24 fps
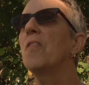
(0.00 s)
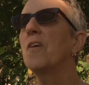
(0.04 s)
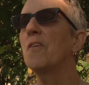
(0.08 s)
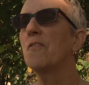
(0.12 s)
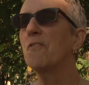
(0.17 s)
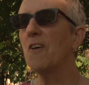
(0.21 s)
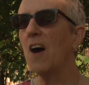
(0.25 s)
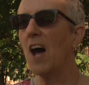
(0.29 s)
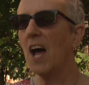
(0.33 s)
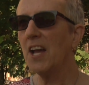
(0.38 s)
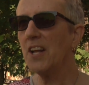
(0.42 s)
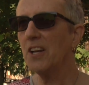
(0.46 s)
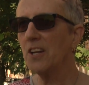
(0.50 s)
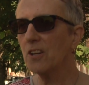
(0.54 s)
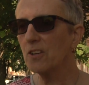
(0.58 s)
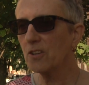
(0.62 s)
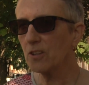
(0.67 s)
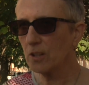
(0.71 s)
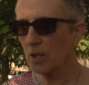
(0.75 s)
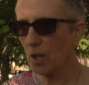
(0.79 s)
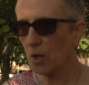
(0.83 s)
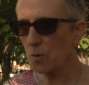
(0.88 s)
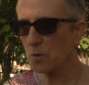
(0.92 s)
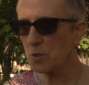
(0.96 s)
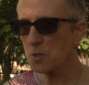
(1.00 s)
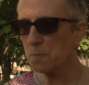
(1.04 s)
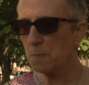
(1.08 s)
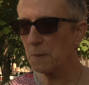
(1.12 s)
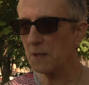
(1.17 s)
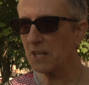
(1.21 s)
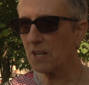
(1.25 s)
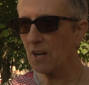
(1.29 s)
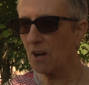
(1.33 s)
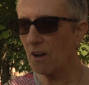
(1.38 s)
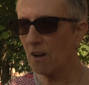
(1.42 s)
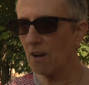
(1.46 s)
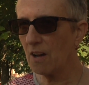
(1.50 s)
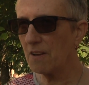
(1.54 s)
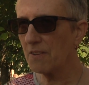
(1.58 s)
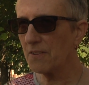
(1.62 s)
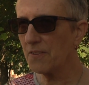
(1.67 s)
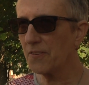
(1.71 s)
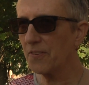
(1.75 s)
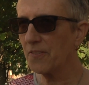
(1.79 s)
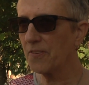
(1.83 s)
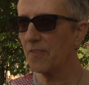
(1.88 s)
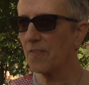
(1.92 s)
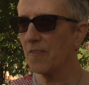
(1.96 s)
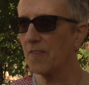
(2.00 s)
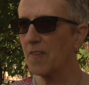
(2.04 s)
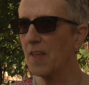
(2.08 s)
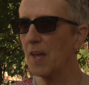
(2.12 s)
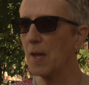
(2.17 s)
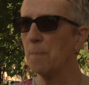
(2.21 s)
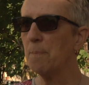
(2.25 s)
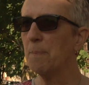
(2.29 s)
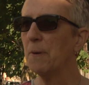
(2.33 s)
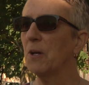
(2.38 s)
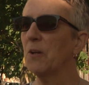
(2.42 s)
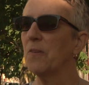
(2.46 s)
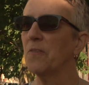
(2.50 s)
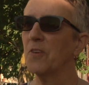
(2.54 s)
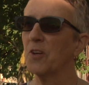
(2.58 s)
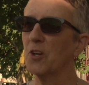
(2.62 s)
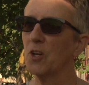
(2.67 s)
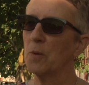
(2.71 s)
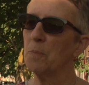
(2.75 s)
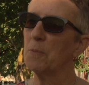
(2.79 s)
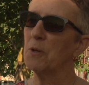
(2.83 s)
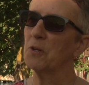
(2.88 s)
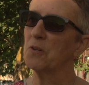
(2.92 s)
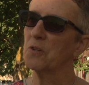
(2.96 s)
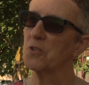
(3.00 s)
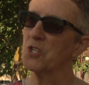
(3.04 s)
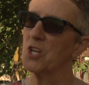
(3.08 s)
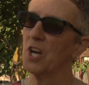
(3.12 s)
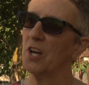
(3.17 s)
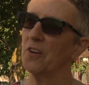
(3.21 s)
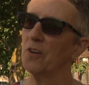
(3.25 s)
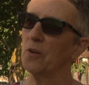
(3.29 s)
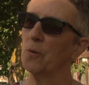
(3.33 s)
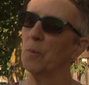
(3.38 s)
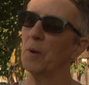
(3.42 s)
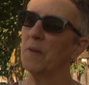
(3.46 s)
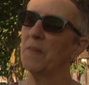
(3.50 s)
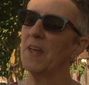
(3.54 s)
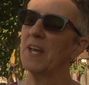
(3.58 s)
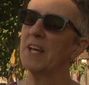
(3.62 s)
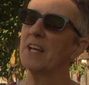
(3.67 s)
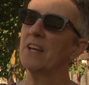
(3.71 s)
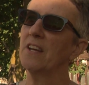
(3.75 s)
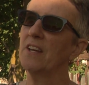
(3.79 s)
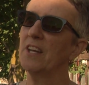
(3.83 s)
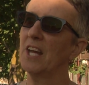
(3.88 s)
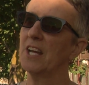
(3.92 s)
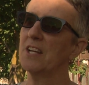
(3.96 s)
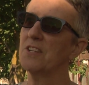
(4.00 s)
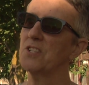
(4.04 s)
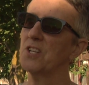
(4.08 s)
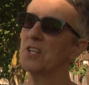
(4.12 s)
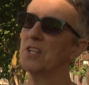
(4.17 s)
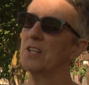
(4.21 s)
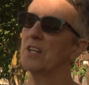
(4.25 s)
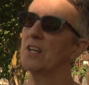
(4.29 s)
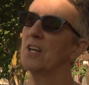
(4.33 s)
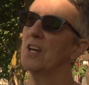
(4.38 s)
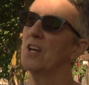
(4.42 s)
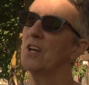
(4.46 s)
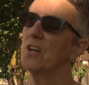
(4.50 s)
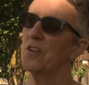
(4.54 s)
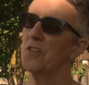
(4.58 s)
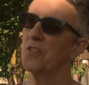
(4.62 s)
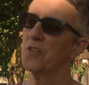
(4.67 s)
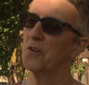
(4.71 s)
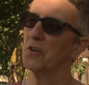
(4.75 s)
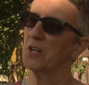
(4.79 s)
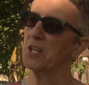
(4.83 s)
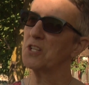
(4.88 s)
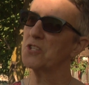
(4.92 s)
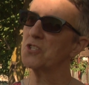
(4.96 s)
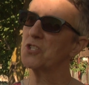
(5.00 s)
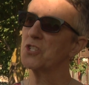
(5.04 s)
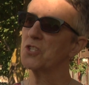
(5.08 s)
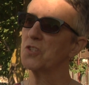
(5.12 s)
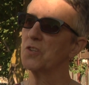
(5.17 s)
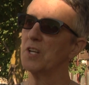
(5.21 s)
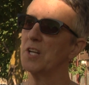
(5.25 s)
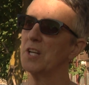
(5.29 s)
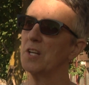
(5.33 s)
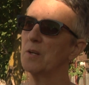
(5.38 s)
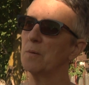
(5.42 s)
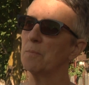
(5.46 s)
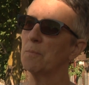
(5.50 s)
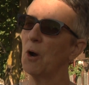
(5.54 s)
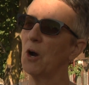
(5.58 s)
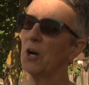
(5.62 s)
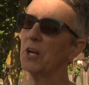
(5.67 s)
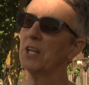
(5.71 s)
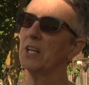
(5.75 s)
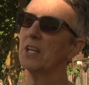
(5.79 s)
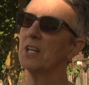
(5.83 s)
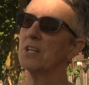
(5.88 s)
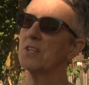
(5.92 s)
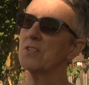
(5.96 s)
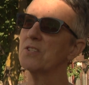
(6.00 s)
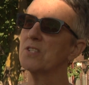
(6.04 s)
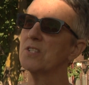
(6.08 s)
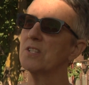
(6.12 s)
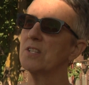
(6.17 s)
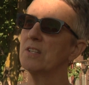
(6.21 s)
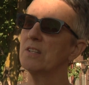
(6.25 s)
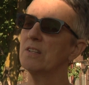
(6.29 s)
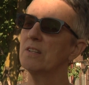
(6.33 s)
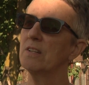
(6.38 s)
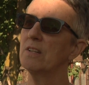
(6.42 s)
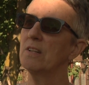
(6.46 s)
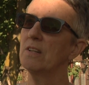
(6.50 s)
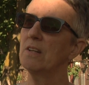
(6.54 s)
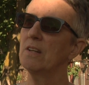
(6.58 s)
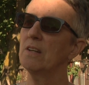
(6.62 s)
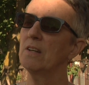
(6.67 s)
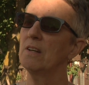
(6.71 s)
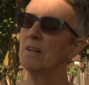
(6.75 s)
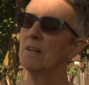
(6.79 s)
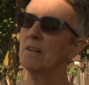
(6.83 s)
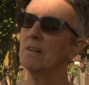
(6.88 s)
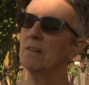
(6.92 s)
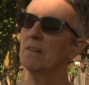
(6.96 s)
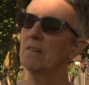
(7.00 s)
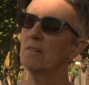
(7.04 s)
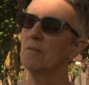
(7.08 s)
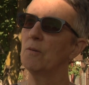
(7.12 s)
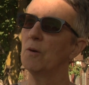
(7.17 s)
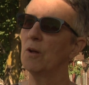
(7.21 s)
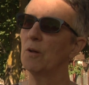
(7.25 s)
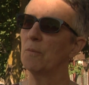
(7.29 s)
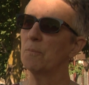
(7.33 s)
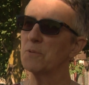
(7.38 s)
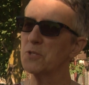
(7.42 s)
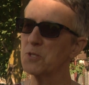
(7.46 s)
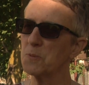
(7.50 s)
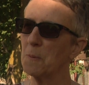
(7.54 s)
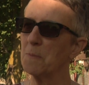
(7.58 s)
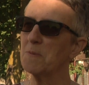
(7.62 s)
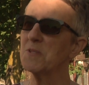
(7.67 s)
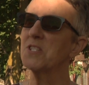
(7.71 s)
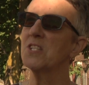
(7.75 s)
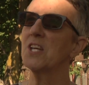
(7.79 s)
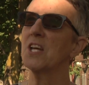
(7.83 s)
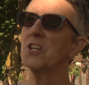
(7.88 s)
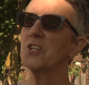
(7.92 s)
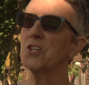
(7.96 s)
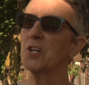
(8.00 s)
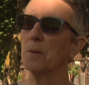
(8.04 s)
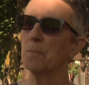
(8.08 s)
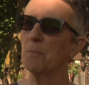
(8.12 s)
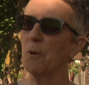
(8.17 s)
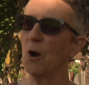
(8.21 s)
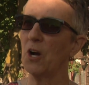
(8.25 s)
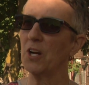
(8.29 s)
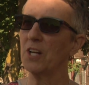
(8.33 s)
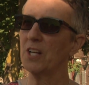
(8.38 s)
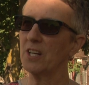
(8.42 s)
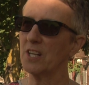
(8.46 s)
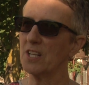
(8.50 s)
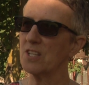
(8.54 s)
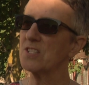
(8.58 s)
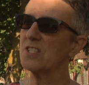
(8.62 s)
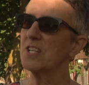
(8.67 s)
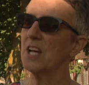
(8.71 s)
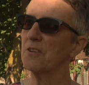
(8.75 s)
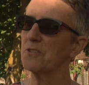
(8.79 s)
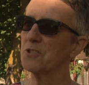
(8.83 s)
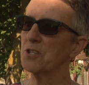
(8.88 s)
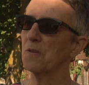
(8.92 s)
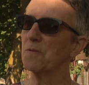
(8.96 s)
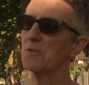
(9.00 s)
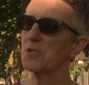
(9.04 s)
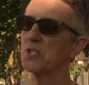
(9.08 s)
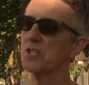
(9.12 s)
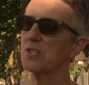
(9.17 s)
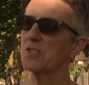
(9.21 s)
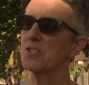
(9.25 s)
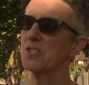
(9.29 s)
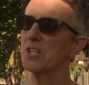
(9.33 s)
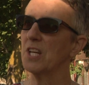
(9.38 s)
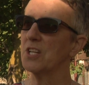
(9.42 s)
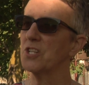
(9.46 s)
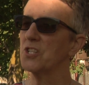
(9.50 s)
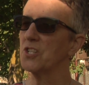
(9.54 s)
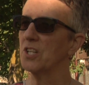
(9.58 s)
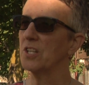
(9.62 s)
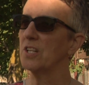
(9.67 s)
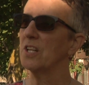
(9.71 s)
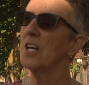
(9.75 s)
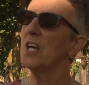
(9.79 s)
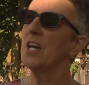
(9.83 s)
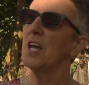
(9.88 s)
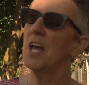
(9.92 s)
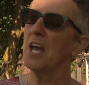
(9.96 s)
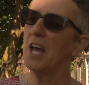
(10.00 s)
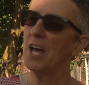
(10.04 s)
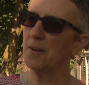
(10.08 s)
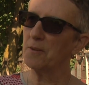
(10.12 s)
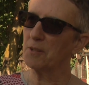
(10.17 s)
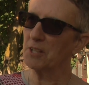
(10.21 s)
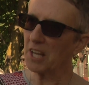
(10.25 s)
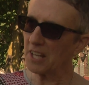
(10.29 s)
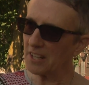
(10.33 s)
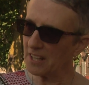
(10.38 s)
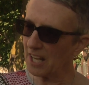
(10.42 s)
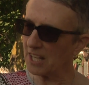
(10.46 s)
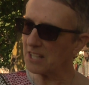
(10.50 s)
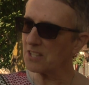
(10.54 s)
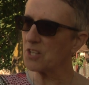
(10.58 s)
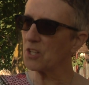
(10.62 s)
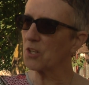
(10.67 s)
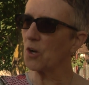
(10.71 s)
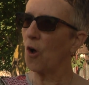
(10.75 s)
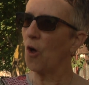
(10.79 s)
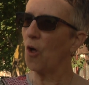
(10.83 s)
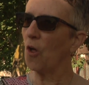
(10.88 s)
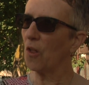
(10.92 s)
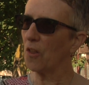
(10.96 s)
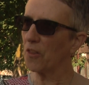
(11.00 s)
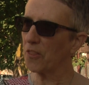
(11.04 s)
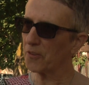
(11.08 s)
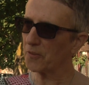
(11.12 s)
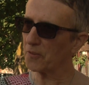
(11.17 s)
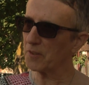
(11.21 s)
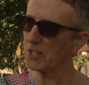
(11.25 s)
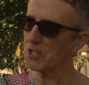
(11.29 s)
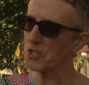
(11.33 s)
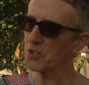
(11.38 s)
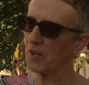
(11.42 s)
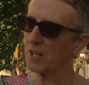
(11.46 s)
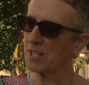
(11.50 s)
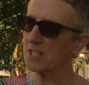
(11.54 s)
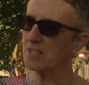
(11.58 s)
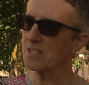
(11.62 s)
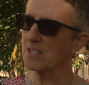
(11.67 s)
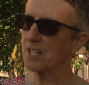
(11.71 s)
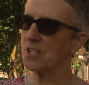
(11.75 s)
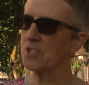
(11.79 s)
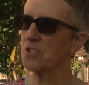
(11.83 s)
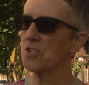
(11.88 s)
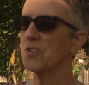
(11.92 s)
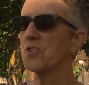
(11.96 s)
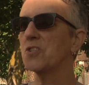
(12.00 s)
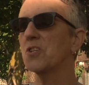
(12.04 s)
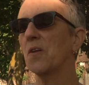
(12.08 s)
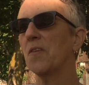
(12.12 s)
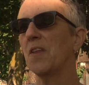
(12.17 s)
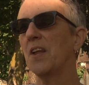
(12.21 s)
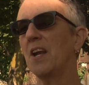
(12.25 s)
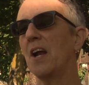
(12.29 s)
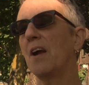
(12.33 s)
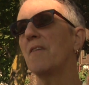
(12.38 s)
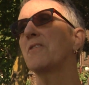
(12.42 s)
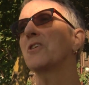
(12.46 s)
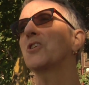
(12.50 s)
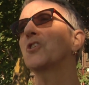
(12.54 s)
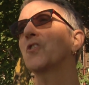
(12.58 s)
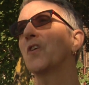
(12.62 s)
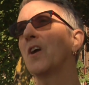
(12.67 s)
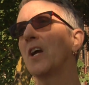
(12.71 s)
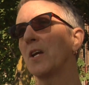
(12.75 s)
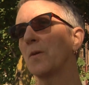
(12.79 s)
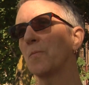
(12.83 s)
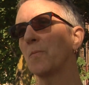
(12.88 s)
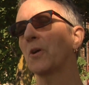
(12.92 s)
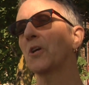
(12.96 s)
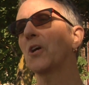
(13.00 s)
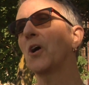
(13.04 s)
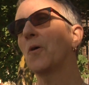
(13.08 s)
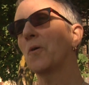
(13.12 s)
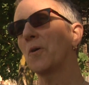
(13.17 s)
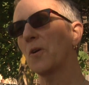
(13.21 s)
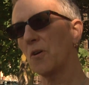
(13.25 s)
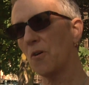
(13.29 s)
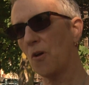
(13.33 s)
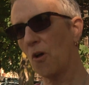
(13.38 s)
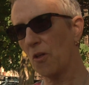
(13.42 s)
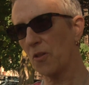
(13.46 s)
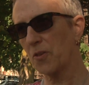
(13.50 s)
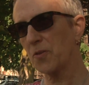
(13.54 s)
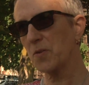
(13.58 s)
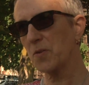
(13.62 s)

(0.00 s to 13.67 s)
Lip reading: The viaduct closed because they built the commuter tunnel when they connected 30th Street, Market East, Suburban Station and Market East, now Jefferson Station, and connected all 3 train stations so that every train would go to all